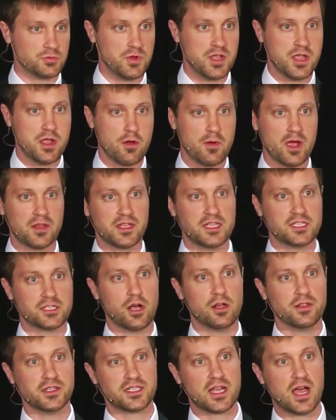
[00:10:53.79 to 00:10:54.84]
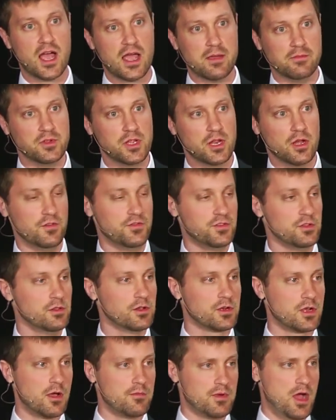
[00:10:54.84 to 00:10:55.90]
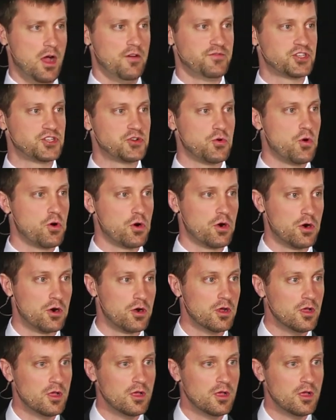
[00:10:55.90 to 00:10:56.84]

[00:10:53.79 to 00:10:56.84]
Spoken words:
We hear about these all the time. You know, if you look up offshore